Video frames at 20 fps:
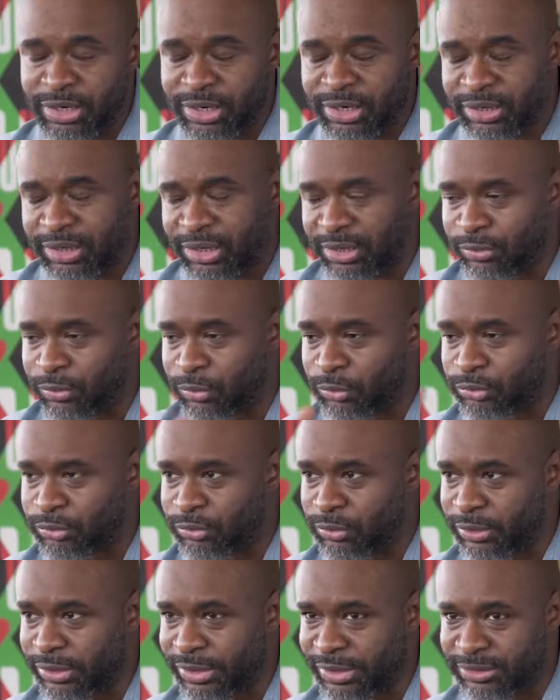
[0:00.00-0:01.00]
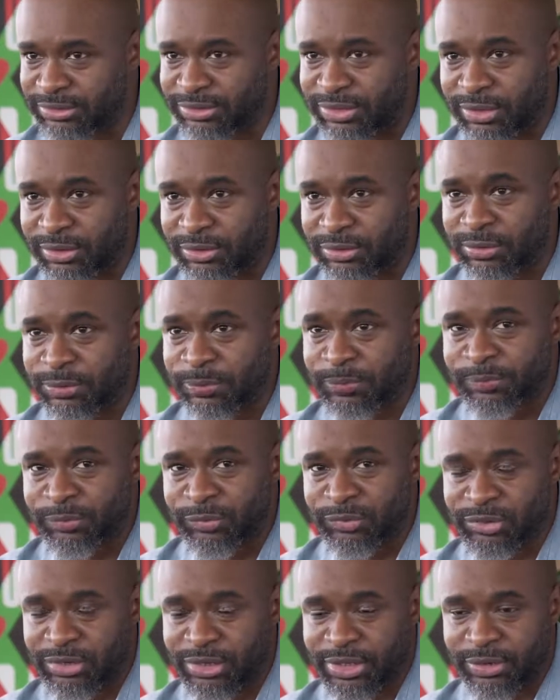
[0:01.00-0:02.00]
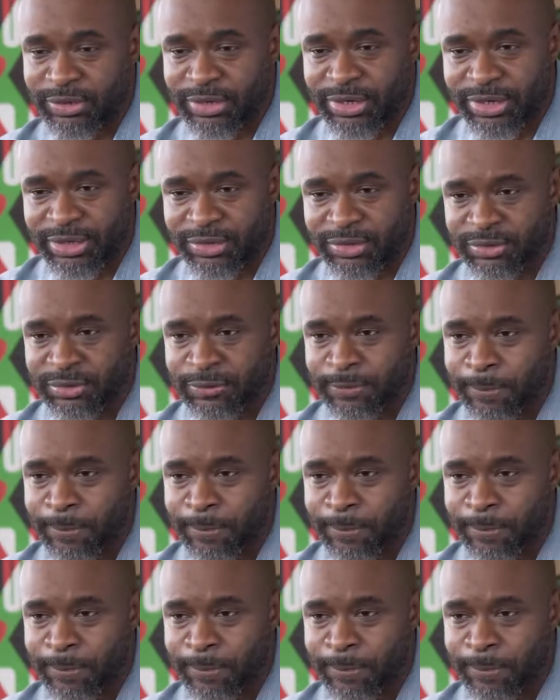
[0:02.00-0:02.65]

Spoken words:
and then go to a hair salon to get your hair done.